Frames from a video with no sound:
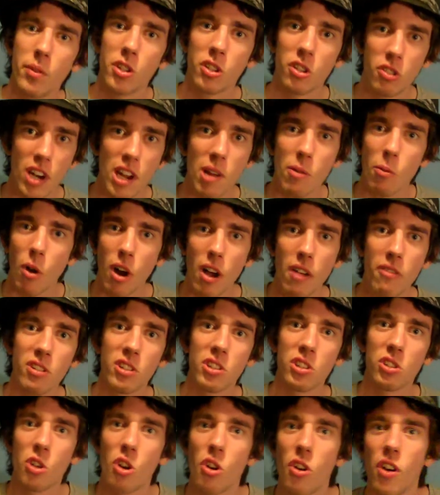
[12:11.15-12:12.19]
to create whatever
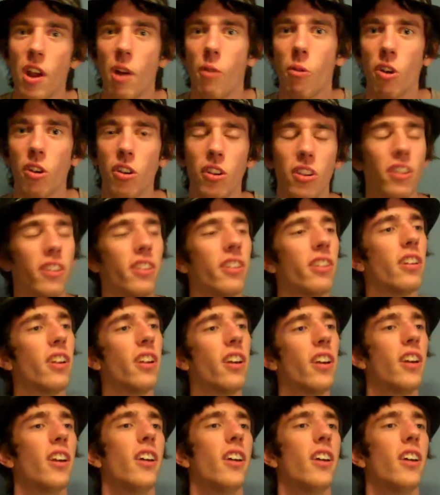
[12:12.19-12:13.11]
story I want. And